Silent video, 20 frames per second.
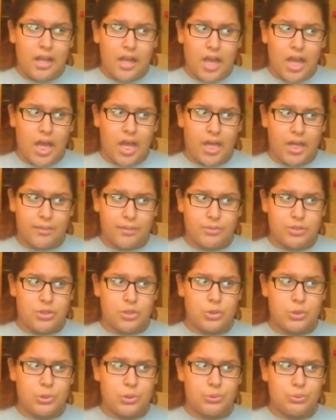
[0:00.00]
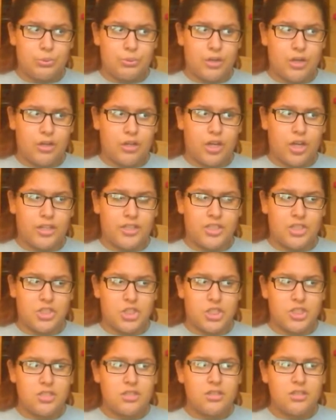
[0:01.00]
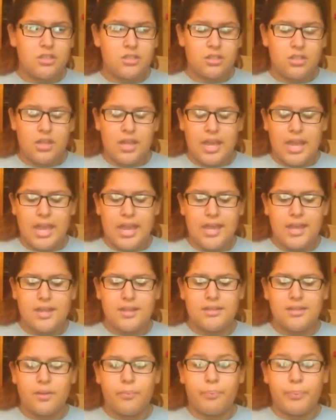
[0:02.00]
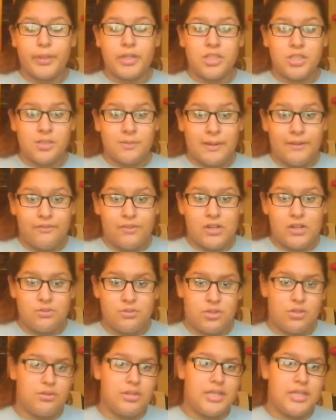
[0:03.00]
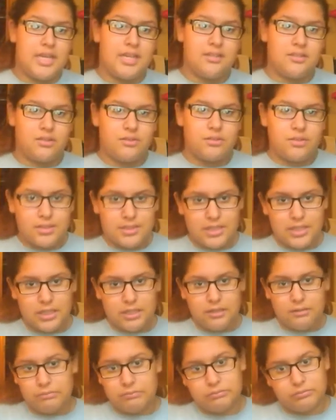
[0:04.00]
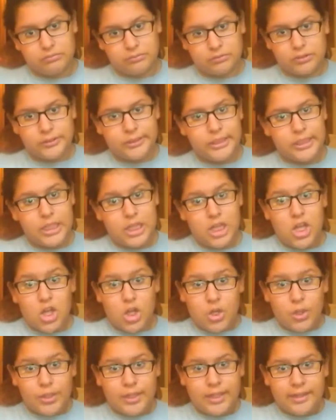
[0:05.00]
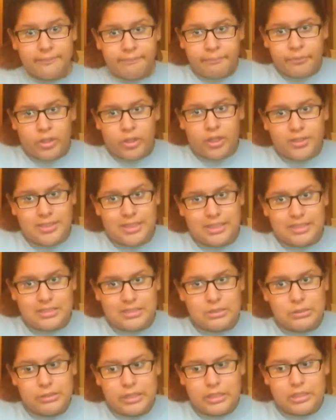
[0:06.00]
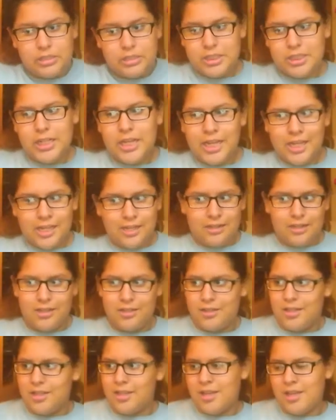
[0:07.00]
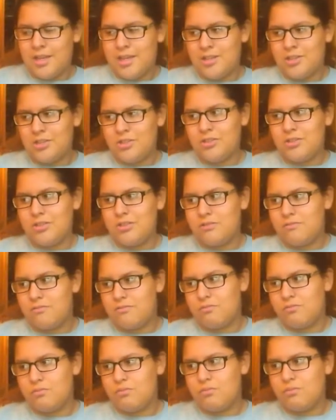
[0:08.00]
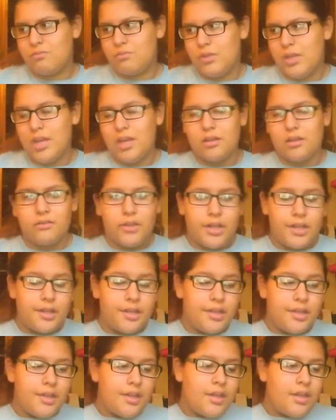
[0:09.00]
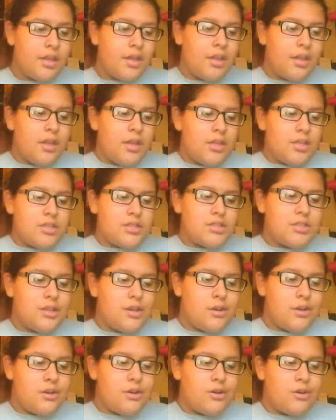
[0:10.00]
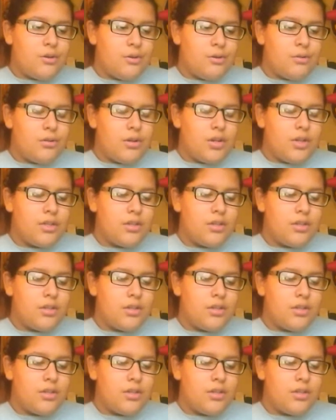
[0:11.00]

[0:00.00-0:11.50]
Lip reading: to audition, and a bunch of my friends were doing that. So I was like, okay, I'll text you later tonight, and yeah. So,